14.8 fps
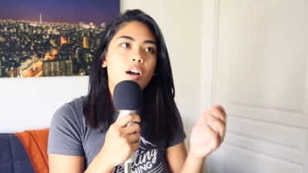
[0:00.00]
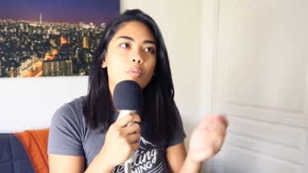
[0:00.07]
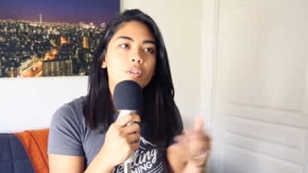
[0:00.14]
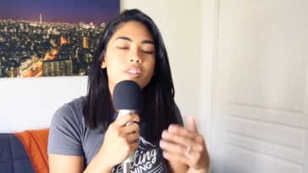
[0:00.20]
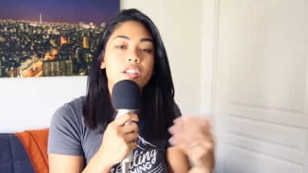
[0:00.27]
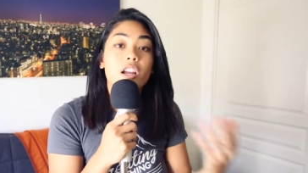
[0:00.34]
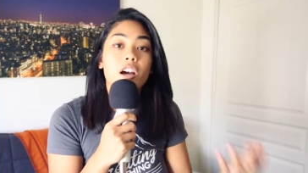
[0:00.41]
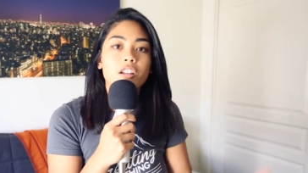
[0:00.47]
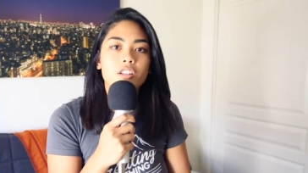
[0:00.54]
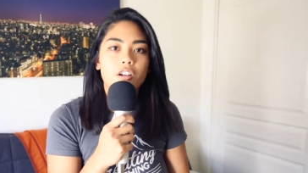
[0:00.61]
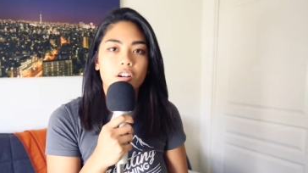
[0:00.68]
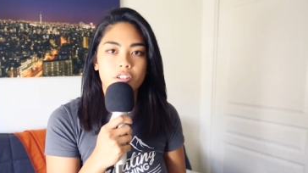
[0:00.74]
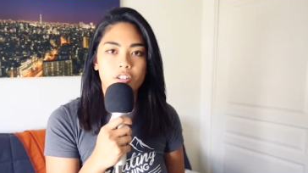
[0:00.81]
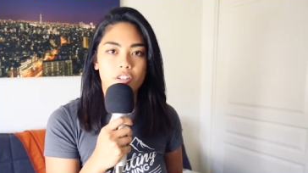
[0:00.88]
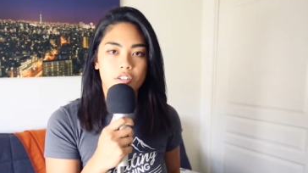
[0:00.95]
I wasn't
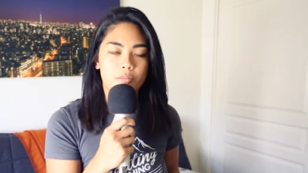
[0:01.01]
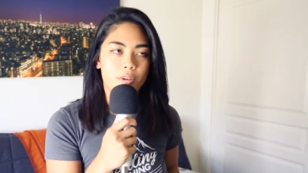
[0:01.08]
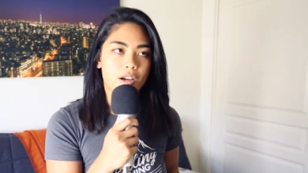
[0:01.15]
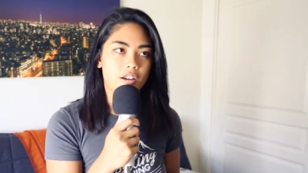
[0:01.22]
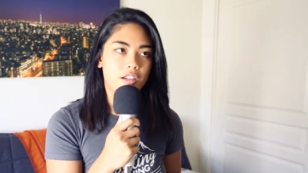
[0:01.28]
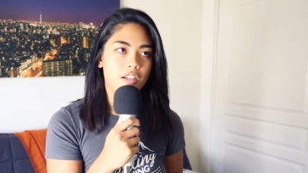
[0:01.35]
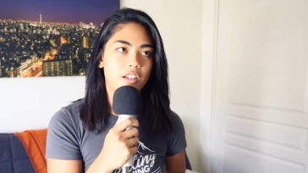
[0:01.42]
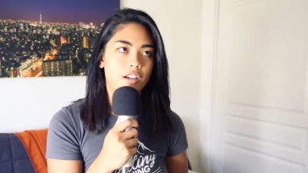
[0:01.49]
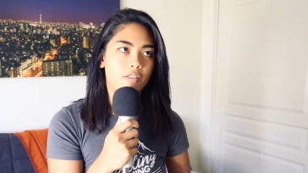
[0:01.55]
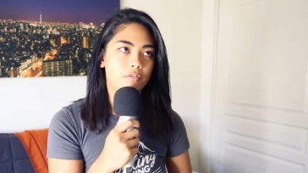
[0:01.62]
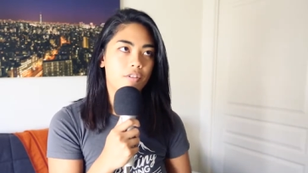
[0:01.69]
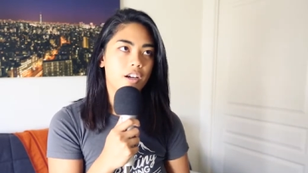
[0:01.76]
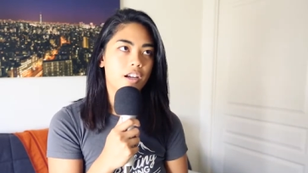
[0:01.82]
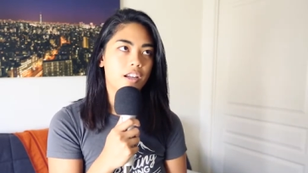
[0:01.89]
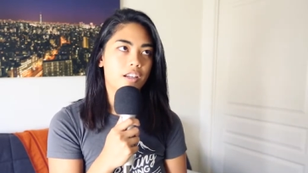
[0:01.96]
unconscious about it.
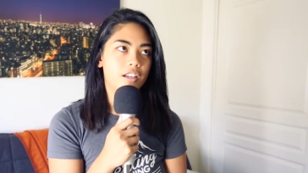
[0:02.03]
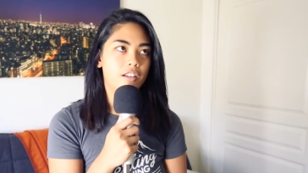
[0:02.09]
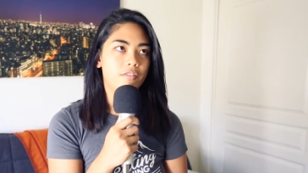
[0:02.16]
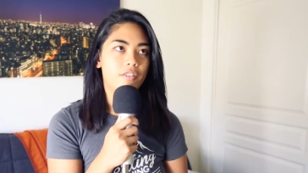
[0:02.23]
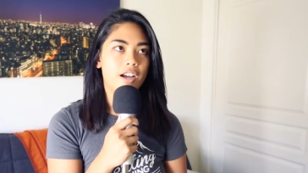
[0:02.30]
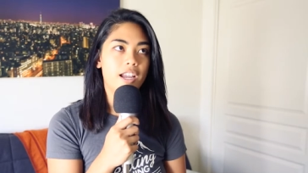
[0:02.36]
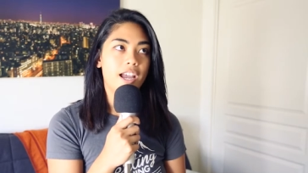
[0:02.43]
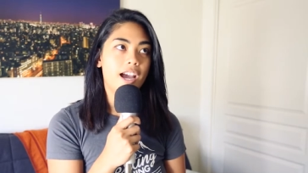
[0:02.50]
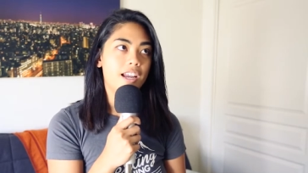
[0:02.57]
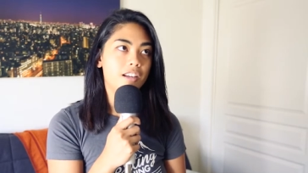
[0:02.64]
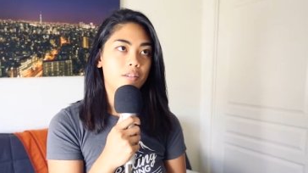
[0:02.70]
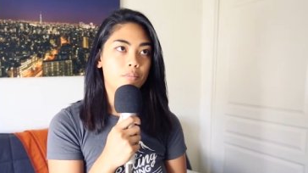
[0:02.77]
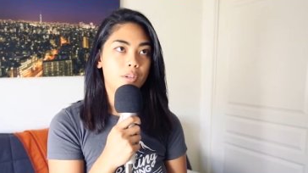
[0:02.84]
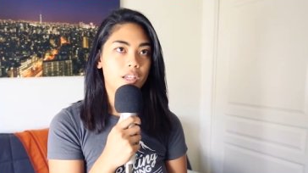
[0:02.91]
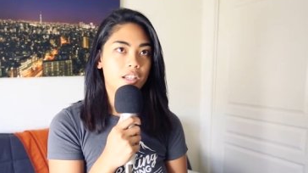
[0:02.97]
If I
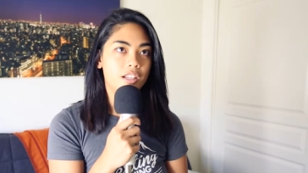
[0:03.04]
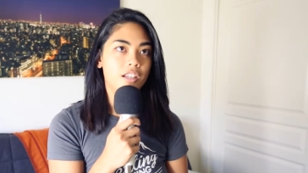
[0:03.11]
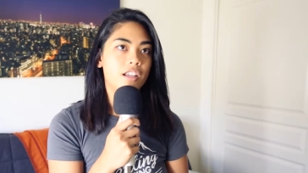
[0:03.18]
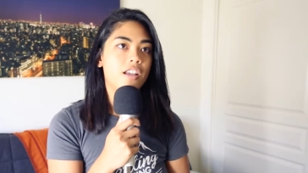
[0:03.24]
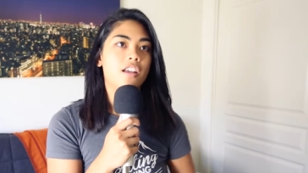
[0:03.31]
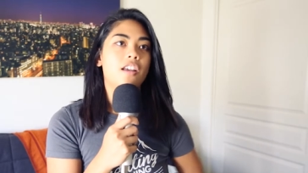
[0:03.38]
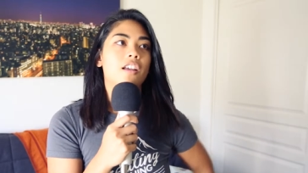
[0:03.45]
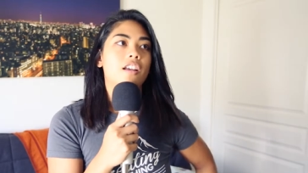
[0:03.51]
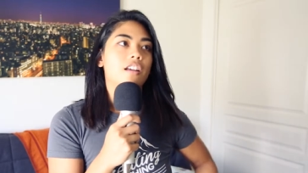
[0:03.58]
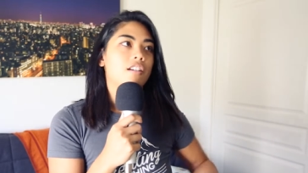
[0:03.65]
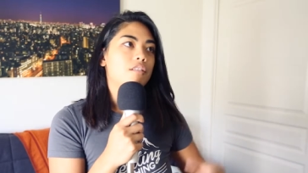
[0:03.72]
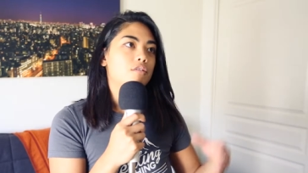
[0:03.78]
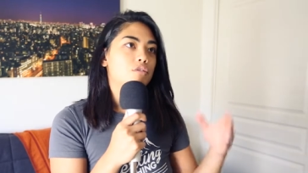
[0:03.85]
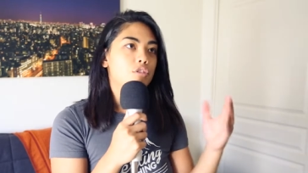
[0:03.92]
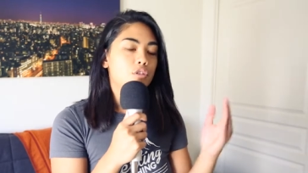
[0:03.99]
hadn't been
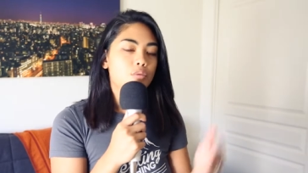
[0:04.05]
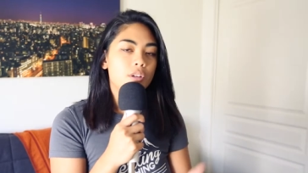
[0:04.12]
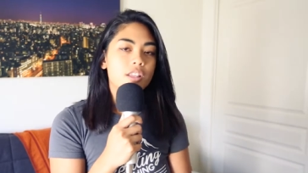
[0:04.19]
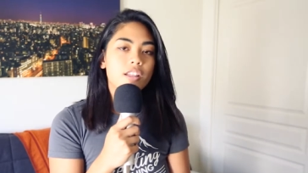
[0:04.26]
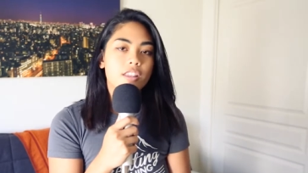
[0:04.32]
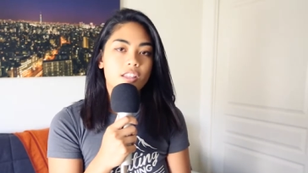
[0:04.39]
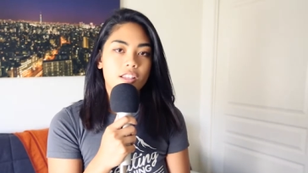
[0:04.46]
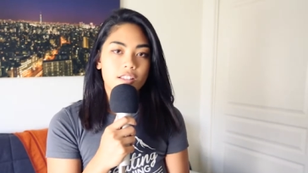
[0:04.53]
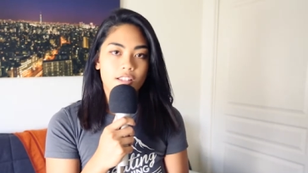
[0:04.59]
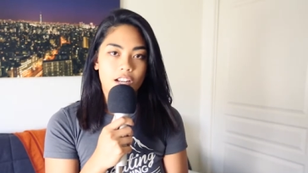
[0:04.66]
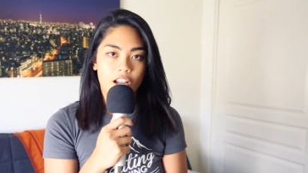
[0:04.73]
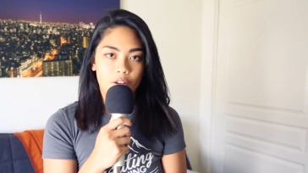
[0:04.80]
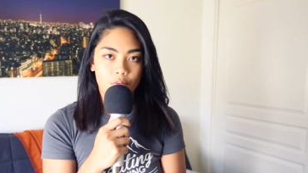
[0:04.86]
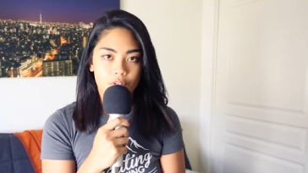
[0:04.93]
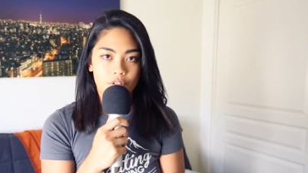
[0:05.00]
doing the things
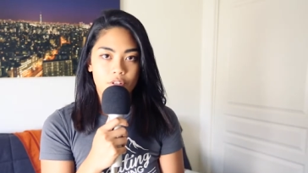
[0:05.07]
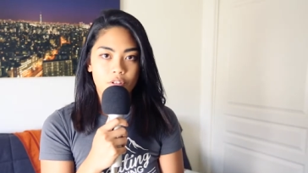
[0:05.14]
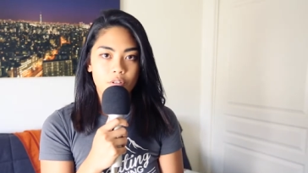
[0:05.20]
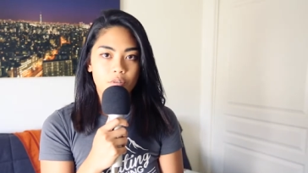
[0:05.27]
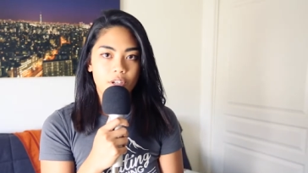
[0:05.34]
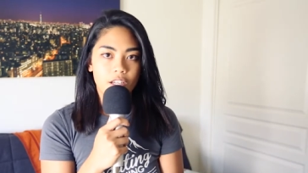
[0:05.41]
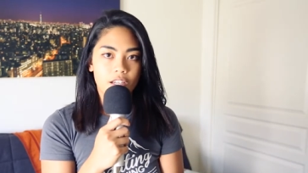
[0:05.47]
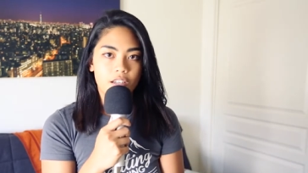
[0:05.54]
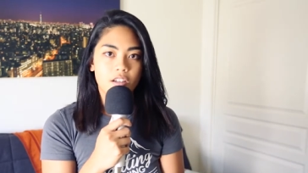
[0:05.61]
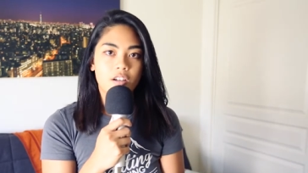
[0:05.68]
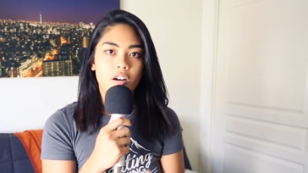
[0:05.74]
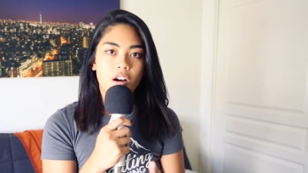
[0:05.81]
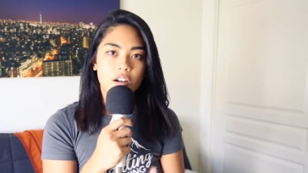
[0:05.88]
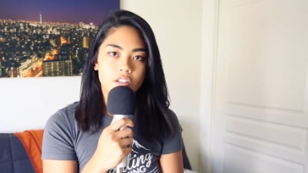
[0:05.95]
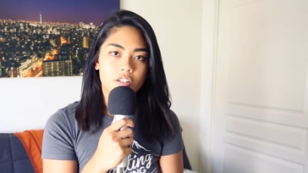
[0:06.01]
that I was doing,
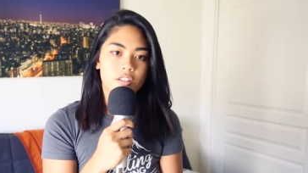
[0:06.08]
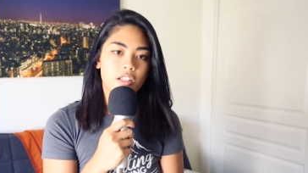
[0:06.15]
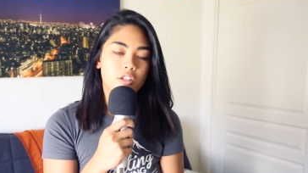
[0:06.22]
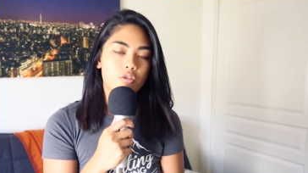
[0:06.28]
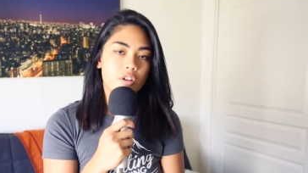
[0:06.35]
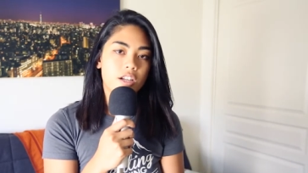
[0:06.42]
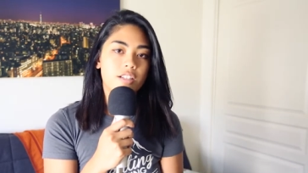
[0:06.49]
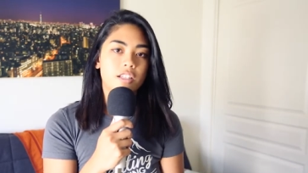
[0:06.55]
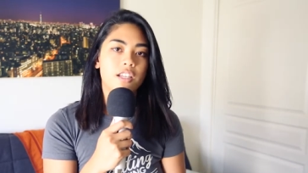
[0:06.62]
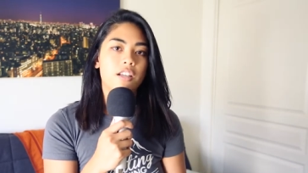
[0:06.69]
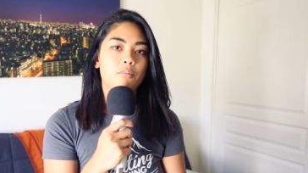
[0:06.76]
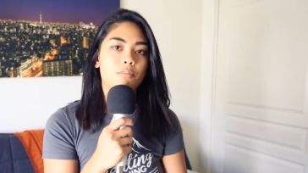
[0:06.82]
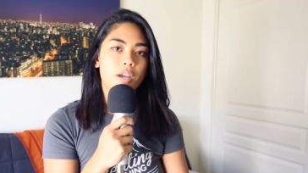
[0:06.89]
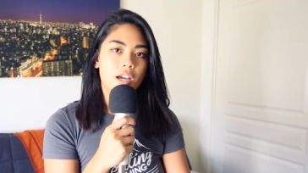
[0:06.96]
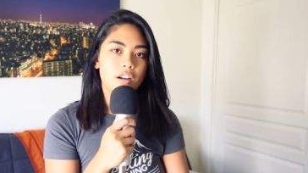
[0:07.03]
consciously trying to
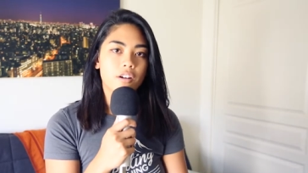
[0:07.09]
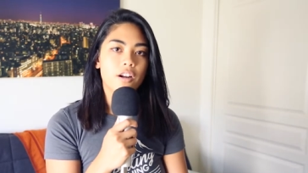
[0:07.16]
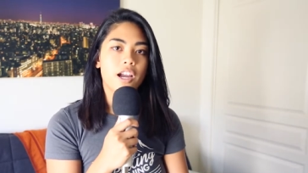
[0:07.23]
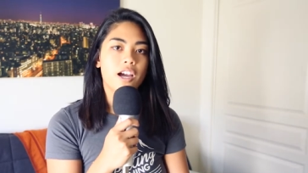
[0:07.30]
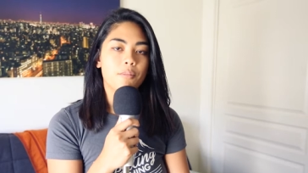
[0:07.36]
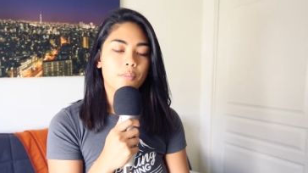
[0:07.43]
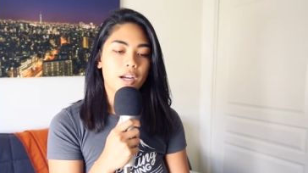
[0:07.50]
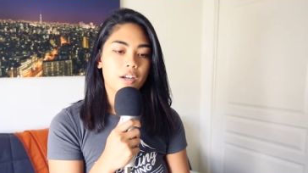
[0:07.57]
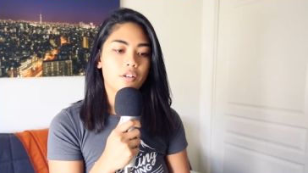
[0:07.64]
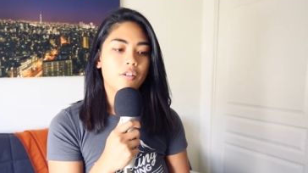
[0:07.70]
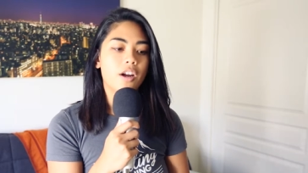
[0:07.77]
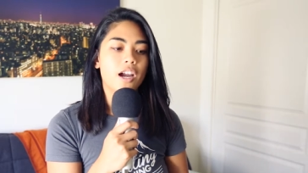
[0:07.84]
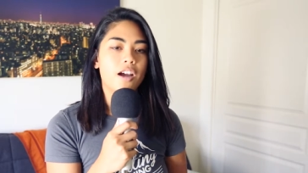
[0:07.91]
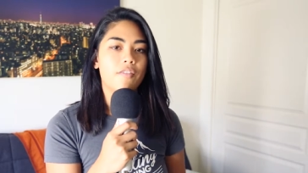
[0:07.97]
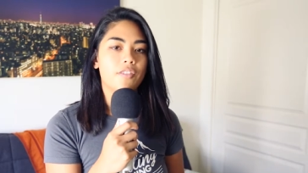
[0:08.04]
get better at my
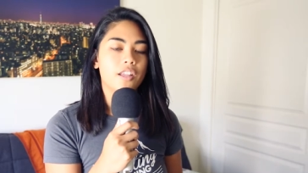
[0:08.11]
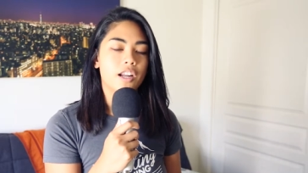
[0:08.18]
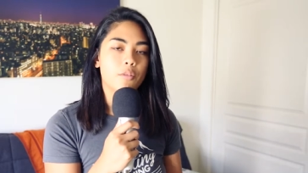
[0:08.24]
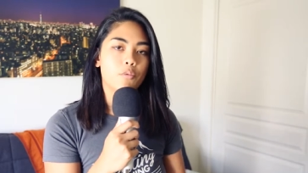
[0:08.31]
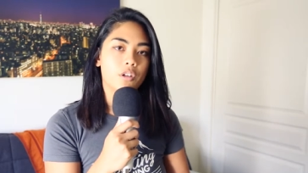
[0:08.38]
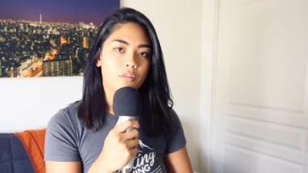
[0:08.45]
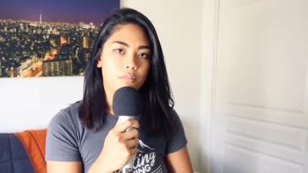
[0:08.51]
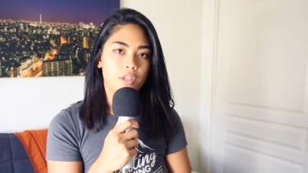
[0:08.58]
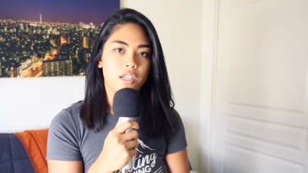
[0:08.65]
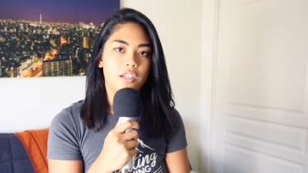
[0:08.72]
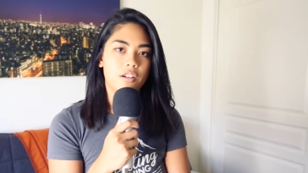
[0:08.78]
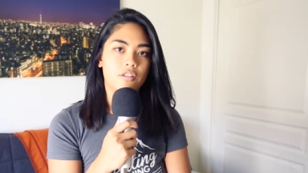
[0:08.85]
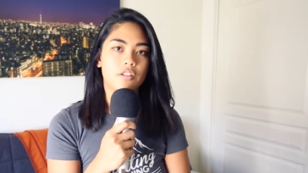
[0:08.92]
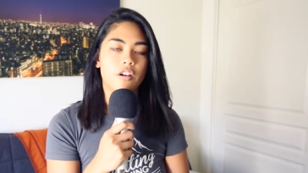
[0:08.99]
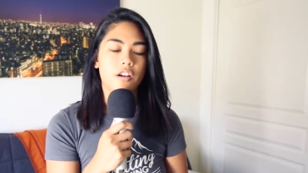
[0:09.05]
craft, then I wouldn't be
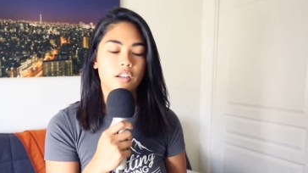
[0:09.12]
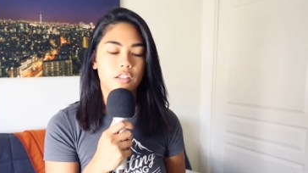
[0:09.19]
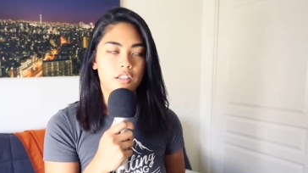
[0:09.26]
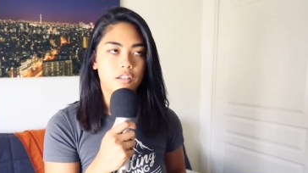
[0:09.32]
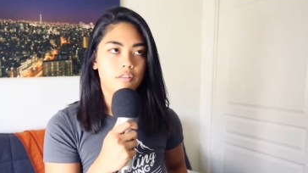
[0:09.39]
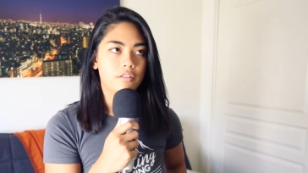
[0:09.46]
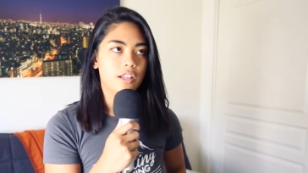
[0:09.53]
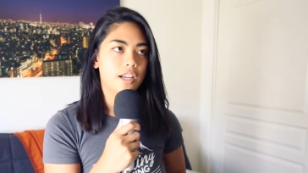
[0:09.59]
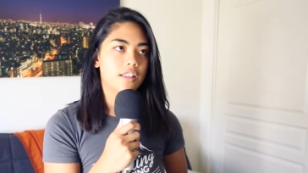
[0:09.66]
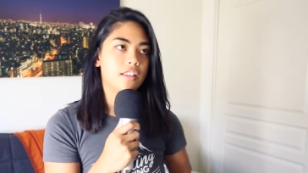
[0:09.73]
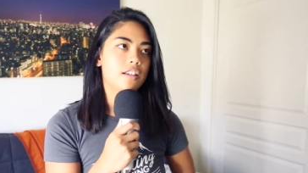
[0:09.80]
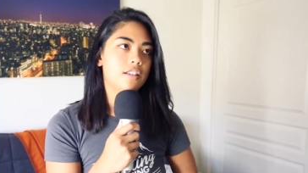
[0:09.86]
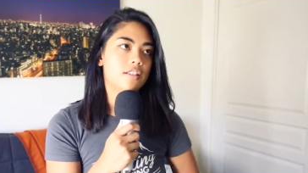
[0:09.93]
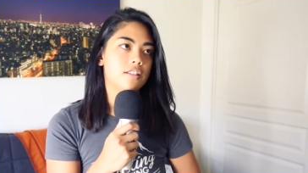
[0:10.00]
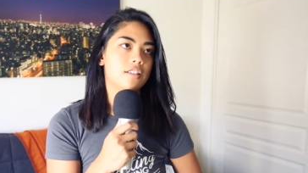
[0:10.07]
here talking to you like
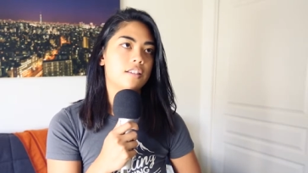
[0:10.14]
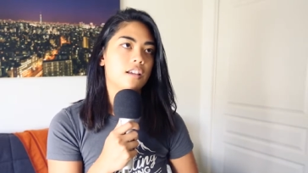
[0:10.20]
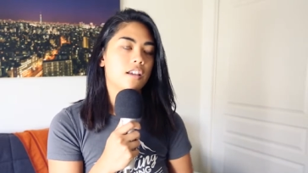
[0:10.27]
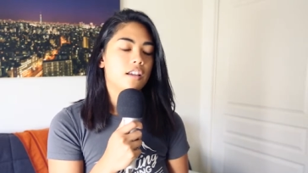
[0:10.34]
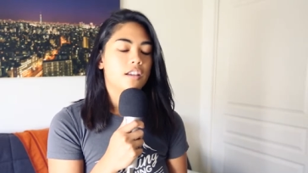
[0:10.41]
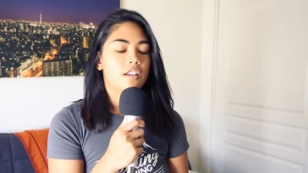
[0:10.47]
this.